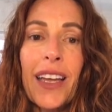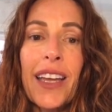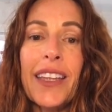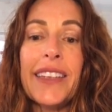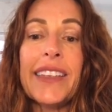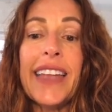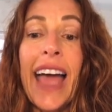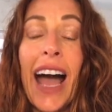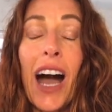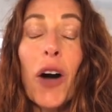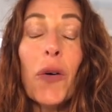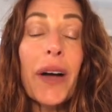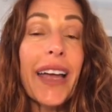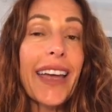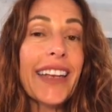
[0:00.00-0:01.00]
Now,
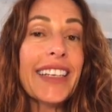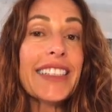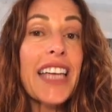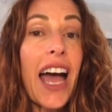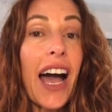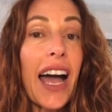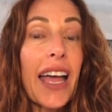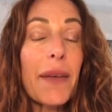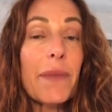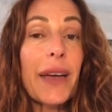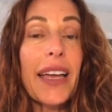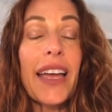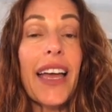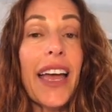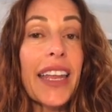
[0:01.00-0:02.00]
anytime
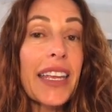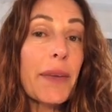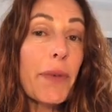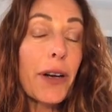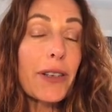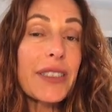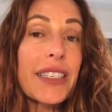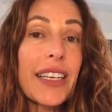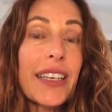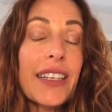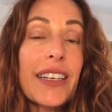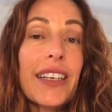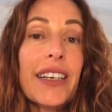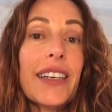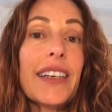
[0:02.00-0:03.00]
any
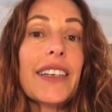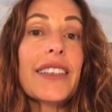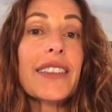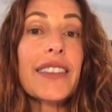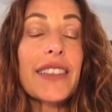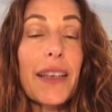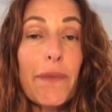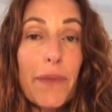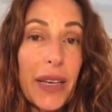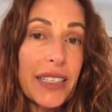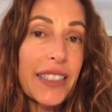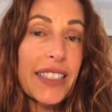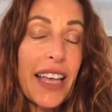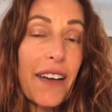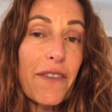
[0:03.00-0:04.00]
person
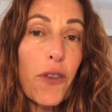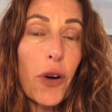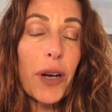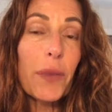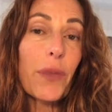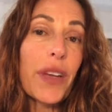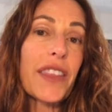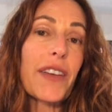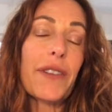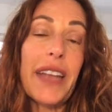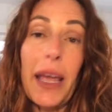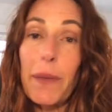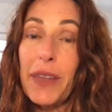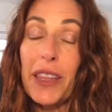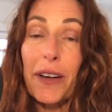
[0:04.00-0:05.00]
submits that form with their
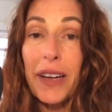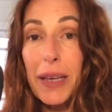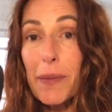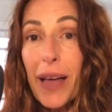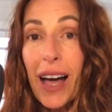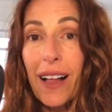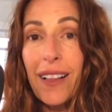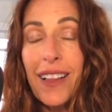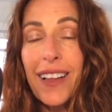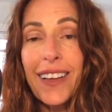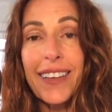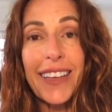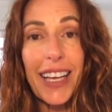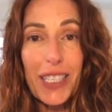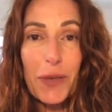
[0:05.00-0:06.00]
name and their email,
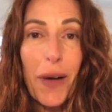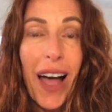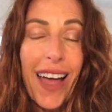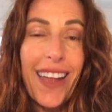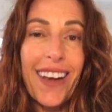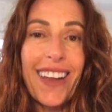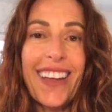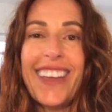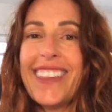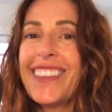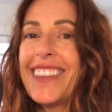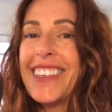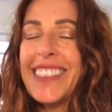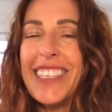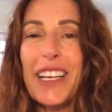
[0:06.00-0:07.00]
guess what?
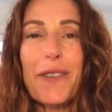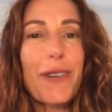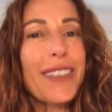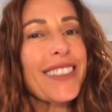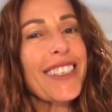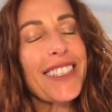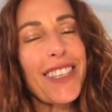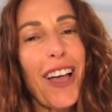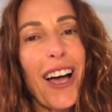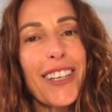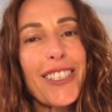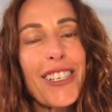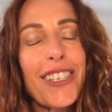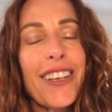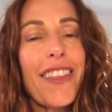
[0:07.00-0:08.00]
The sequence is
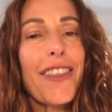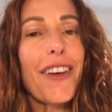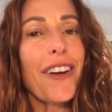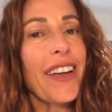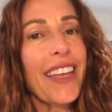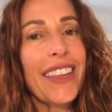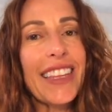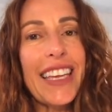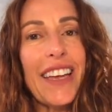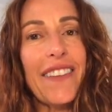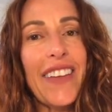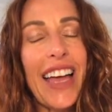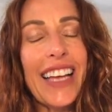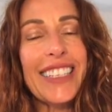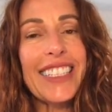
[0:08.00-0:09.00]
launched, they're in the
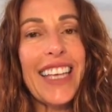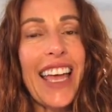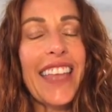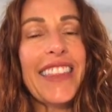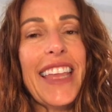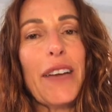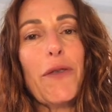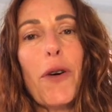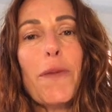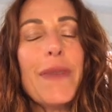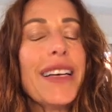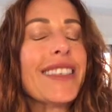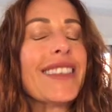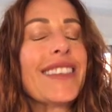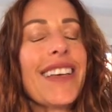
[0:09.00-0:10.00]
event, and they won't
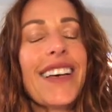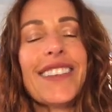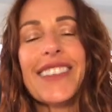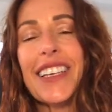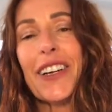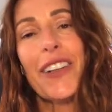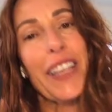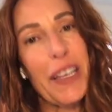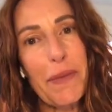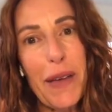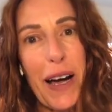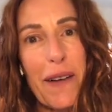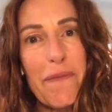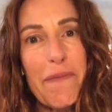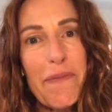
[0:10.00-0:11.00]
miss a single
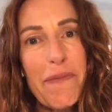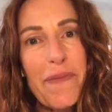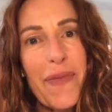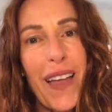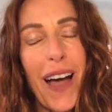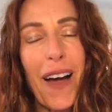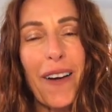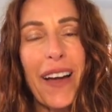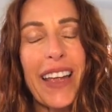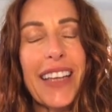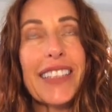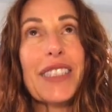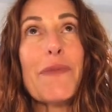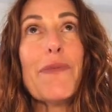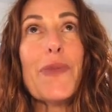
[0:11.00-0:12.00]
email. All right,
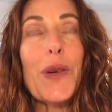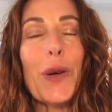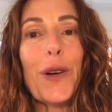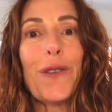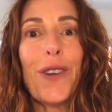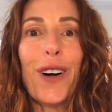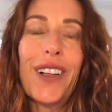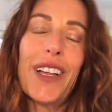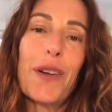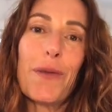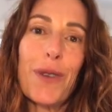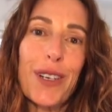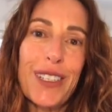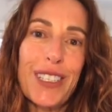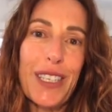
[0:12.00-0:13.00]
it's beautiful. It
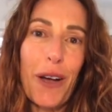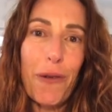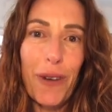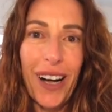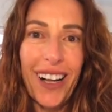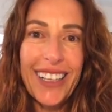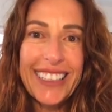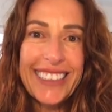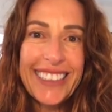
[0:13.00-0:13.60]
works so well.